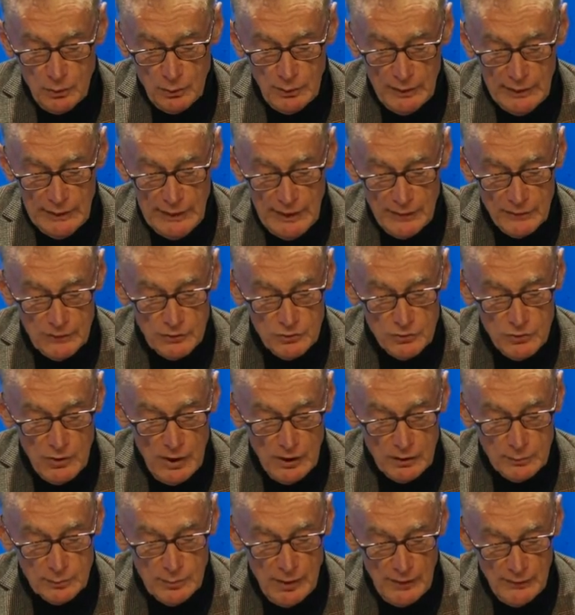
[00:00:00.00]
or any other
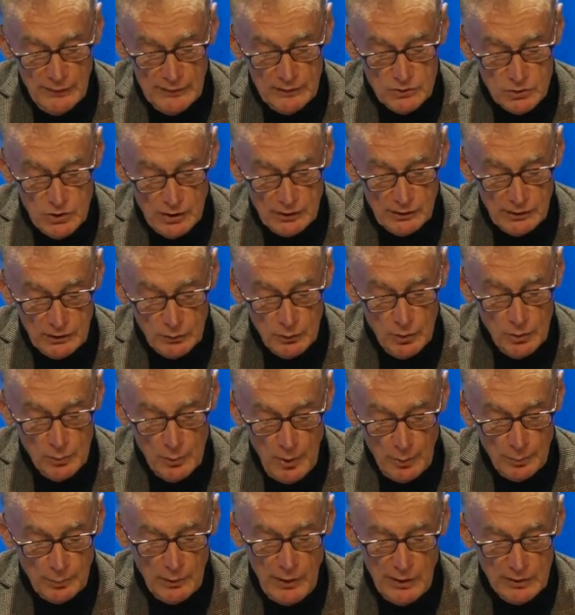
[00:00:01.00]
drug by the injecting room
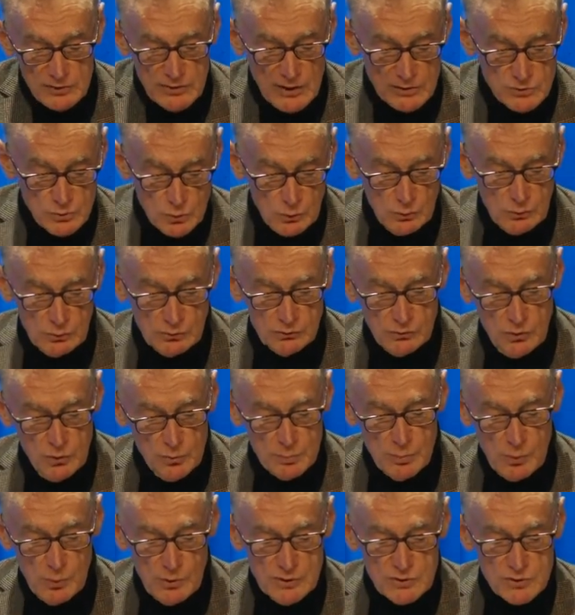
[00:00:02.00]
operators. That's all, two
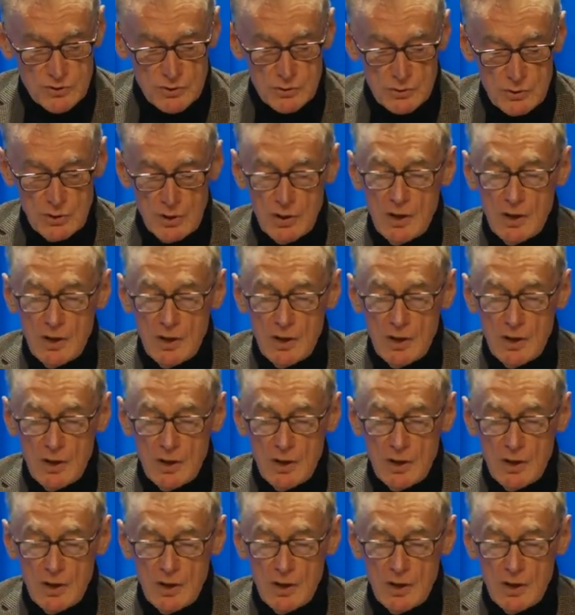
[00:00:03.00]
points.